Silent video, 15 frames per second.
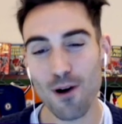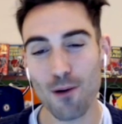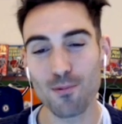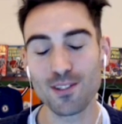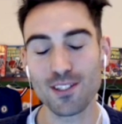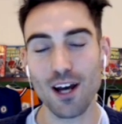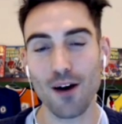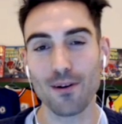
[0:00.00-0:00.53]

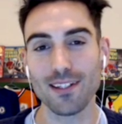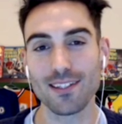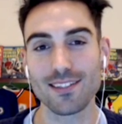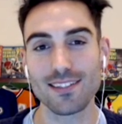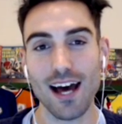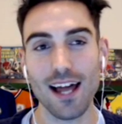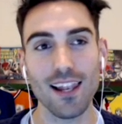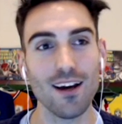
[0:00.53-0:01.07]
was going
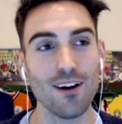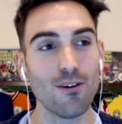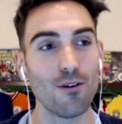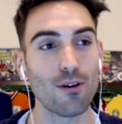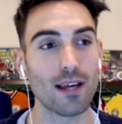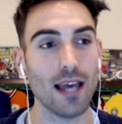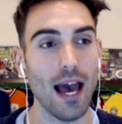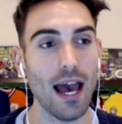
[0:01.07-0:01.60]
Salah
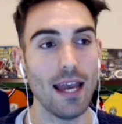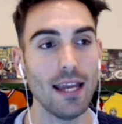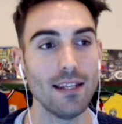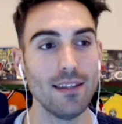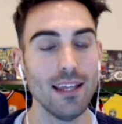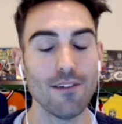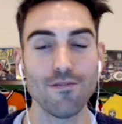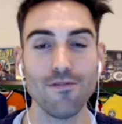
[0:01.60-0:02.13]
or Kane.
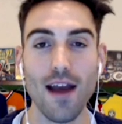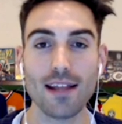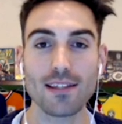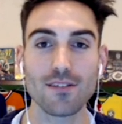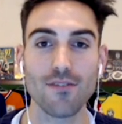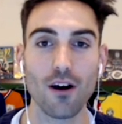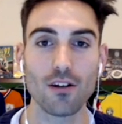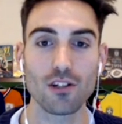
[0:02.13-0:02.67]
The
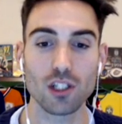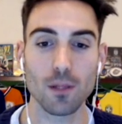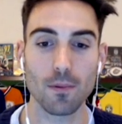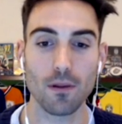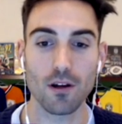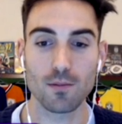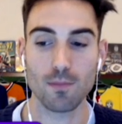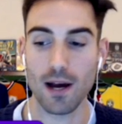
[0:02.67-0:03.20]
effective ownership of
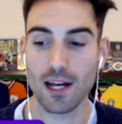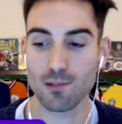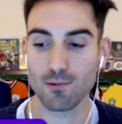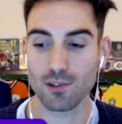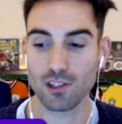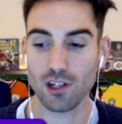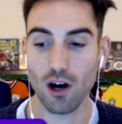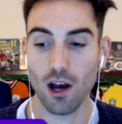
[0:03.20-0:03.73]
those players was
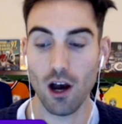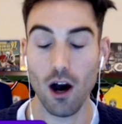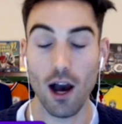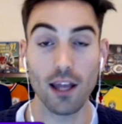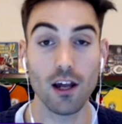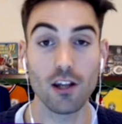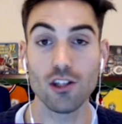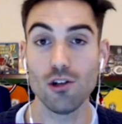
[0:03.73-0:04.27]
sky high,
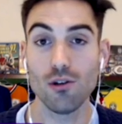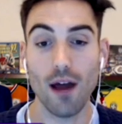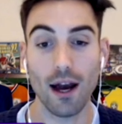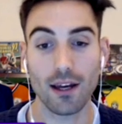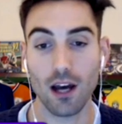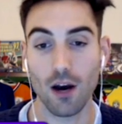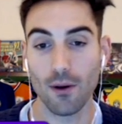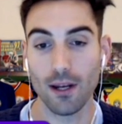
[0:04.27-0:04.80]
and I knew
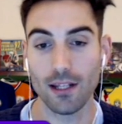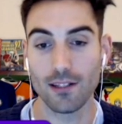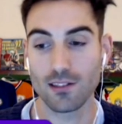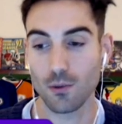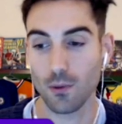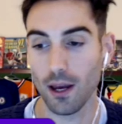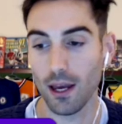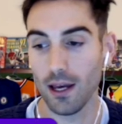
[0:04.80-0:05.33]
that going
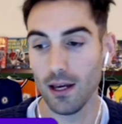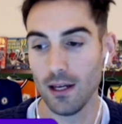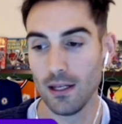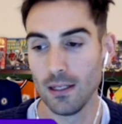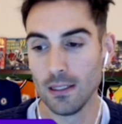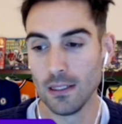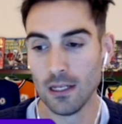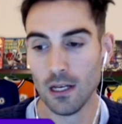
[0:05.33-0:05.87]
into it.
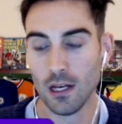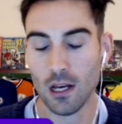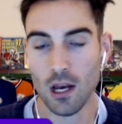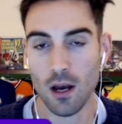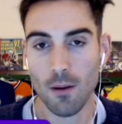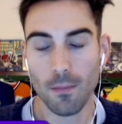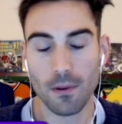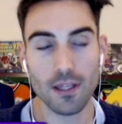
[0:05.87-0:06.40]

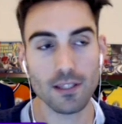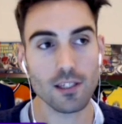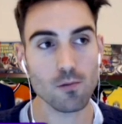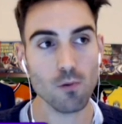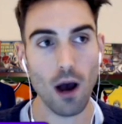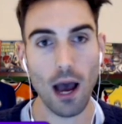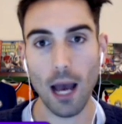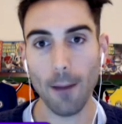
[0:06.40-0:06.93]
But this is
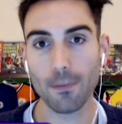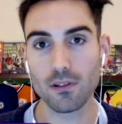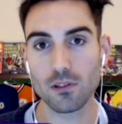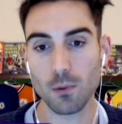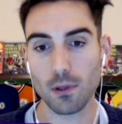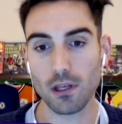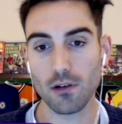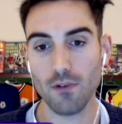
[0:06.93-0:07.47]
what
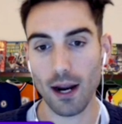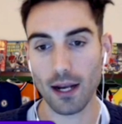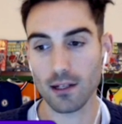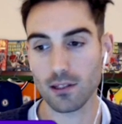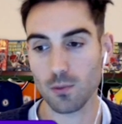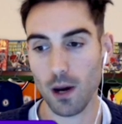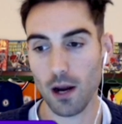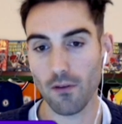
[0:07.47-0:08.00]
happens when your
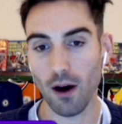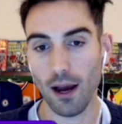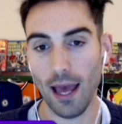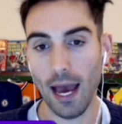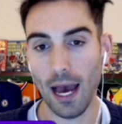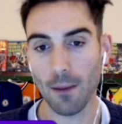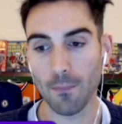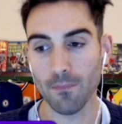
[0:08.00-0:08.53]
ranks where I
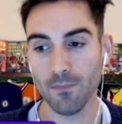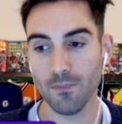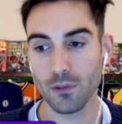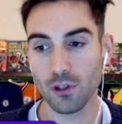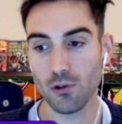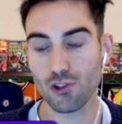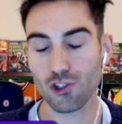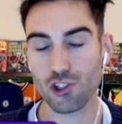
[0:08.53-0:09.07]
am.
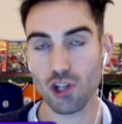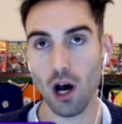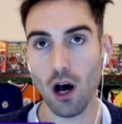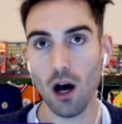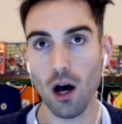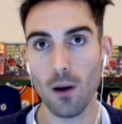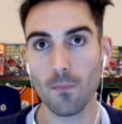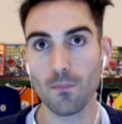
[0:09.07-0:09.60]
You
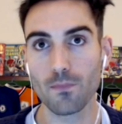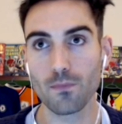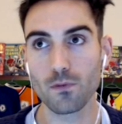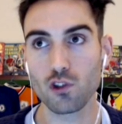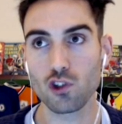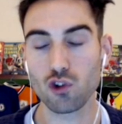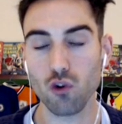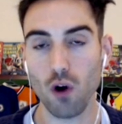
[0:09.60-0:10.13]
start
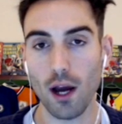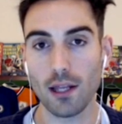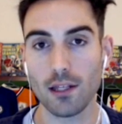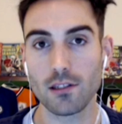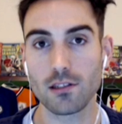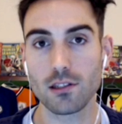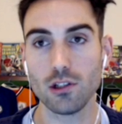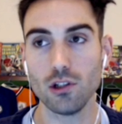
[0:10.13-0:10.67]

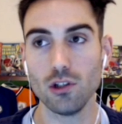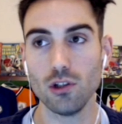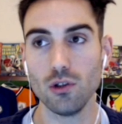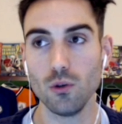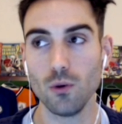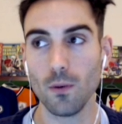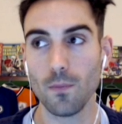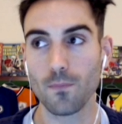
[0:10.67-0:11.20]
trying to